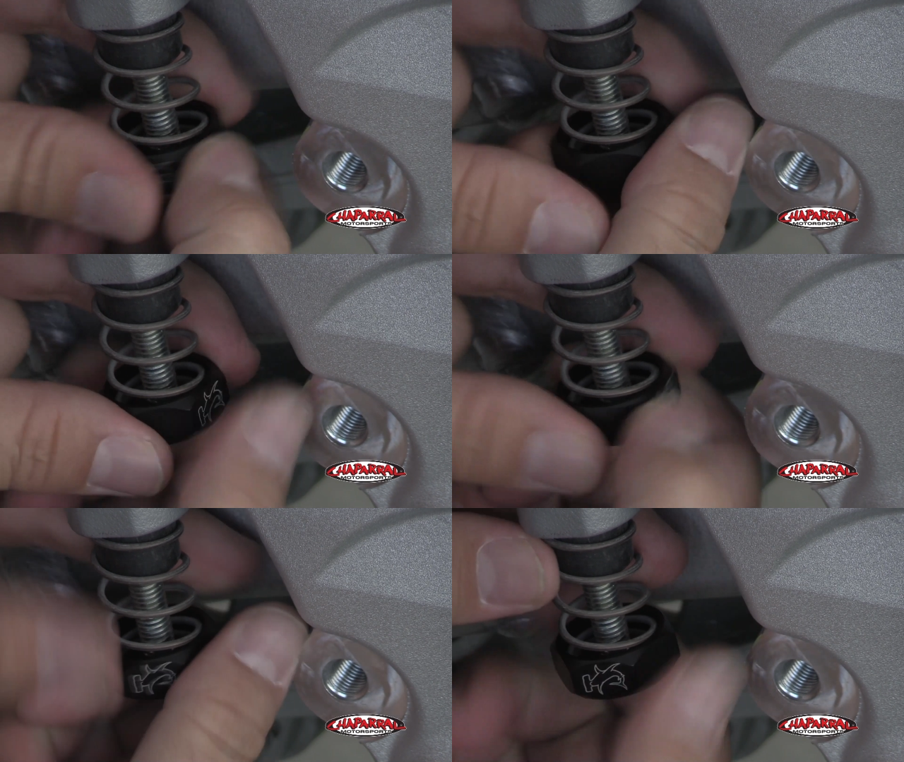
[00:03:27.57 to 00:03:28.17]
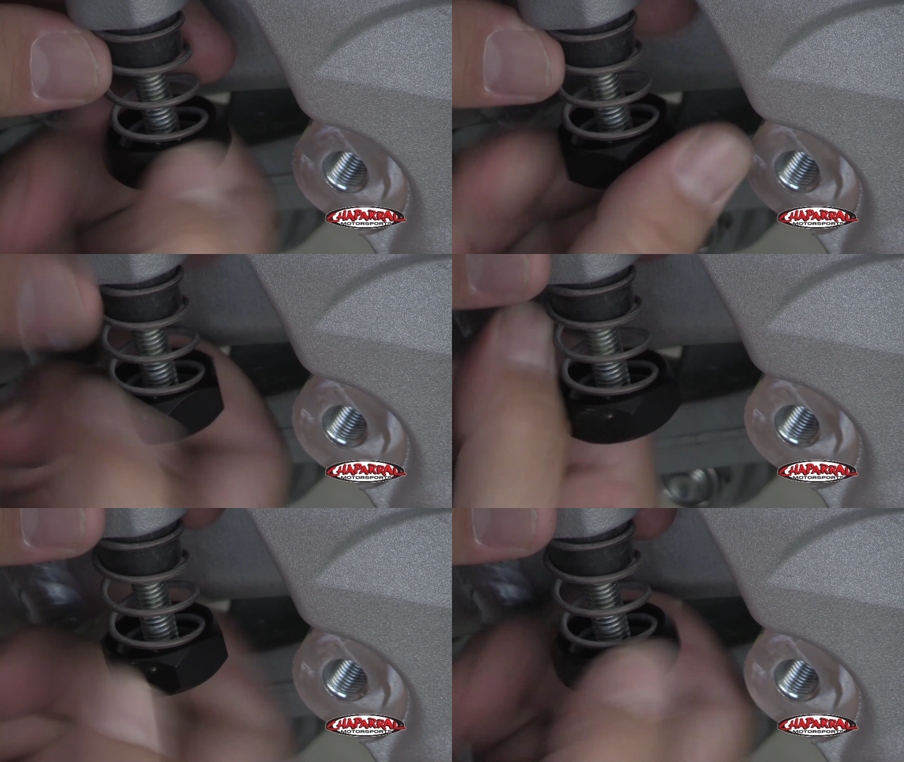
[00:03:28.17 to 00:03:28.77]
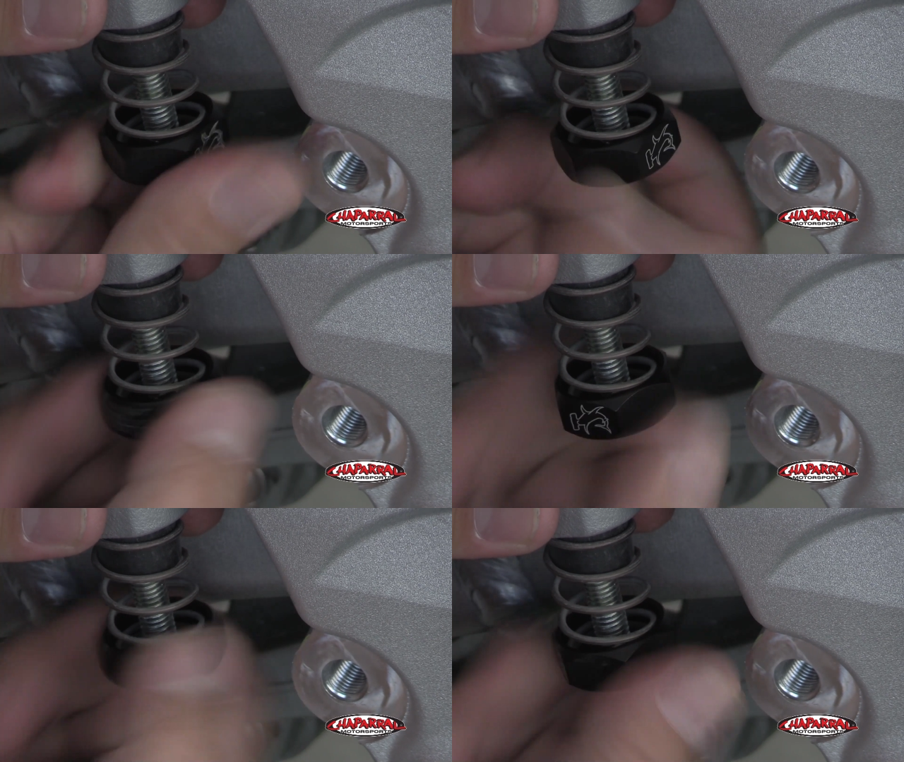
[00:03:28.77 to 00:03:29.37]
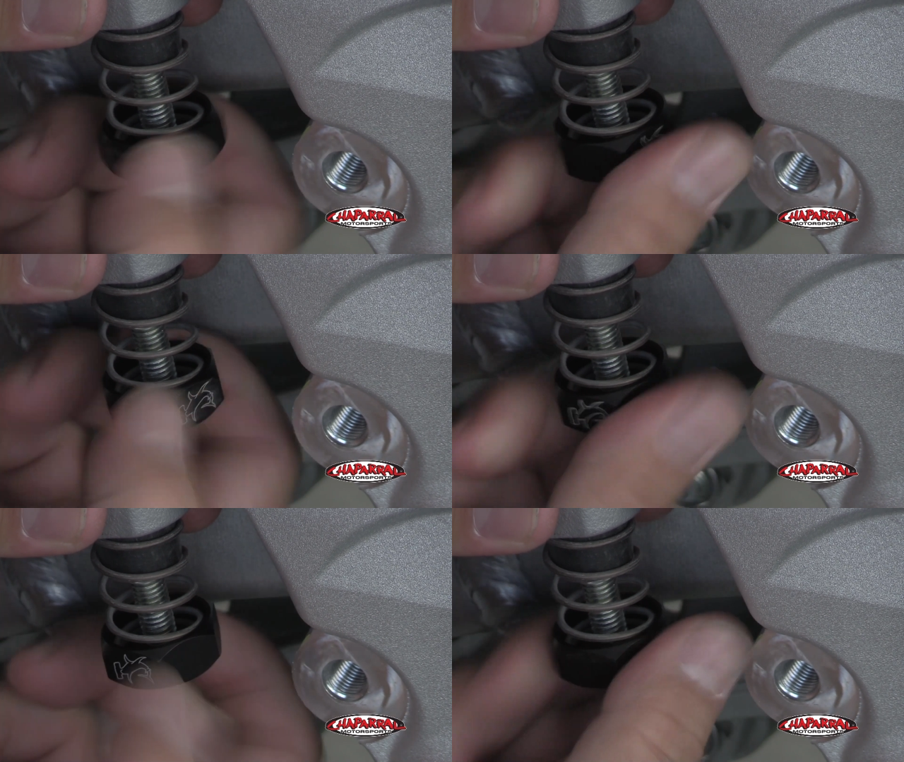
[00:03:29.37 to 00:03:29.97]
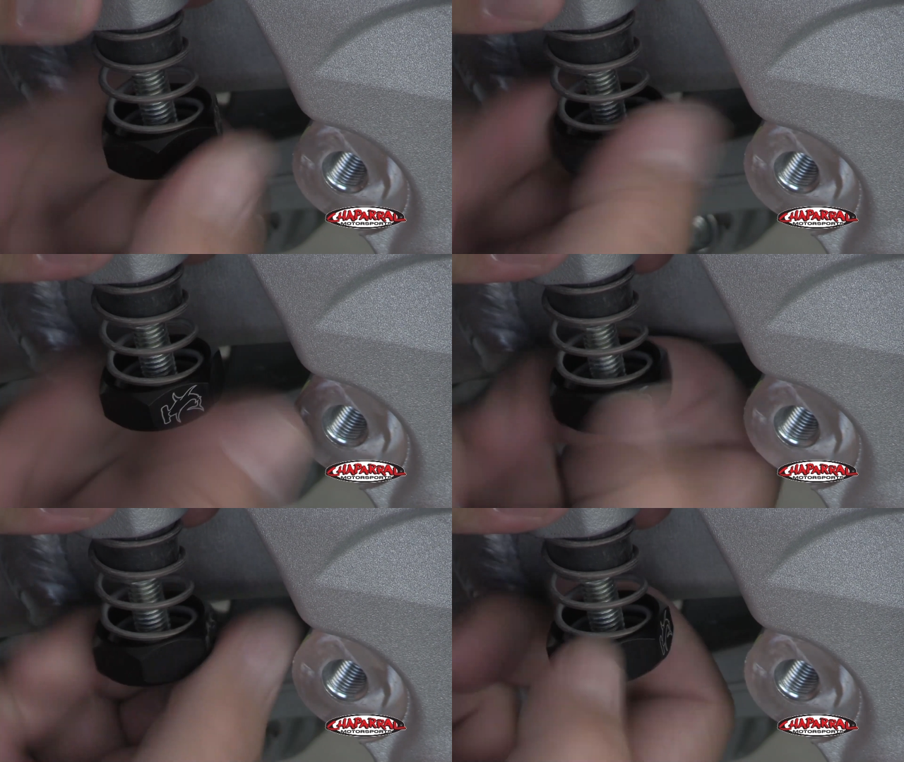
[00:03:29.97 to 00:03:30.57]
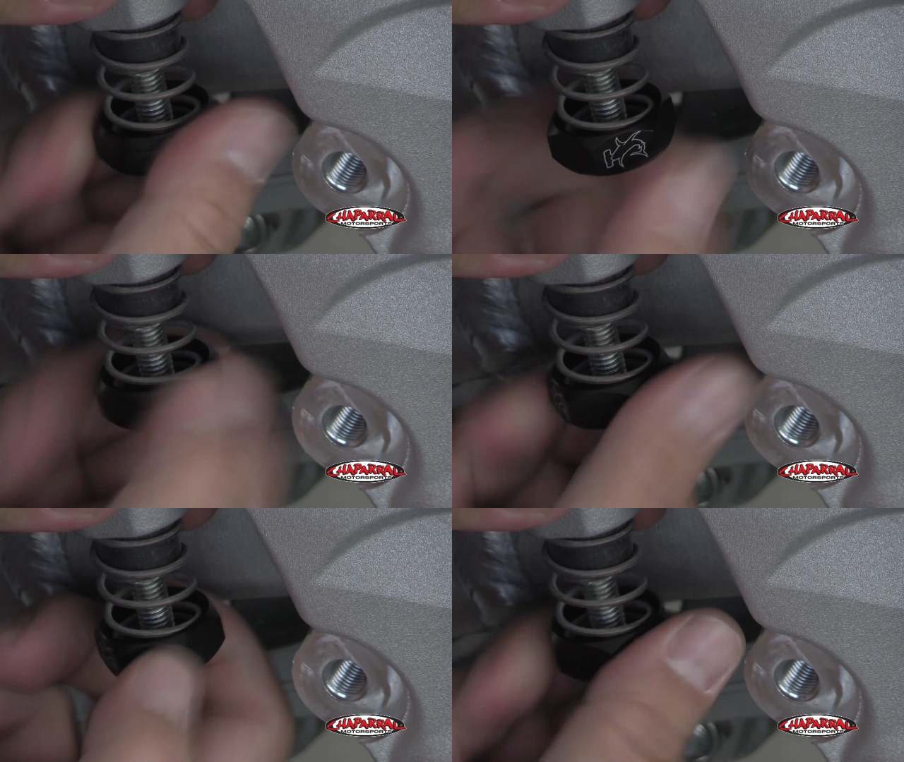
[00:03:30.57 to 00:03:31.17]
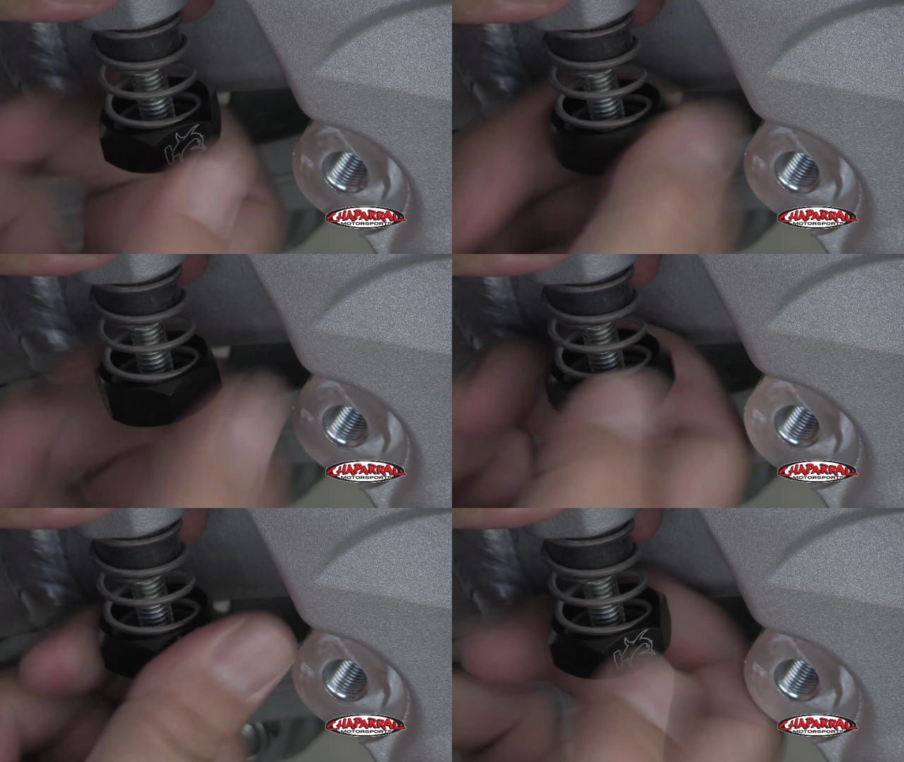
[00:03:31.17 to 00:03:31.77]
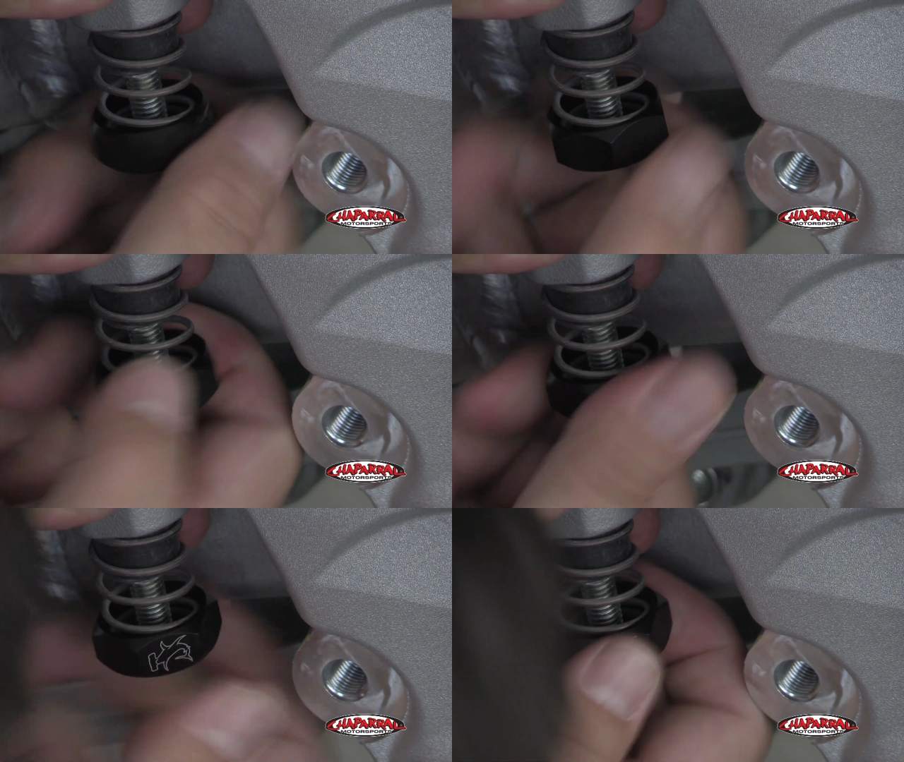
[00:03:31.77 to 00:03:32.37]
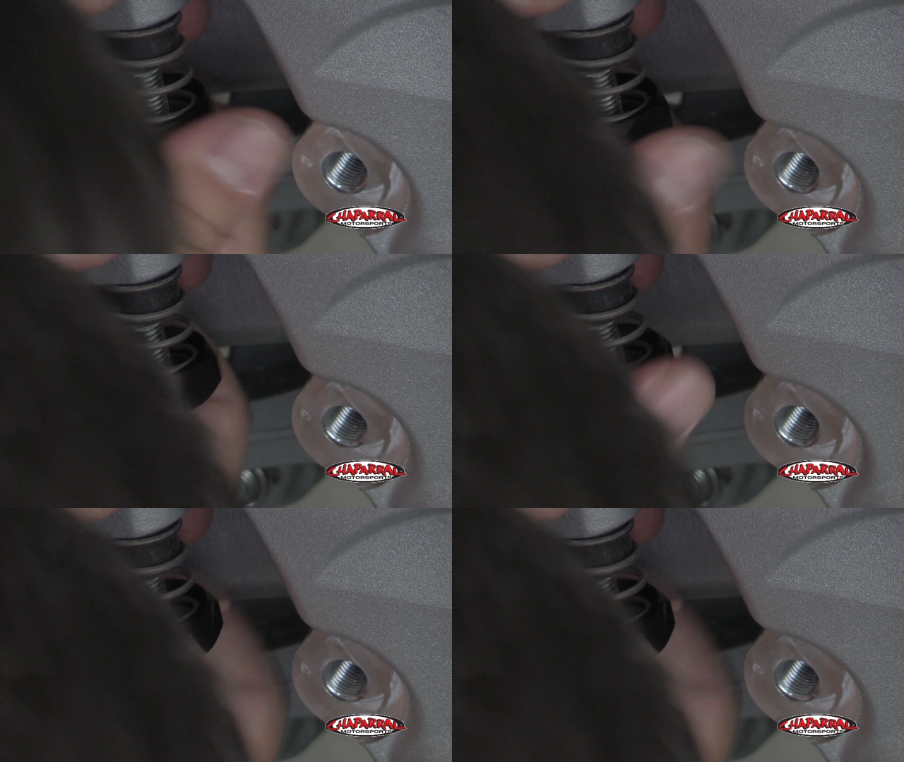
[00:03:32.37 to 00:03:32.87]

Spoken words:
Nobody's mouth can be seen.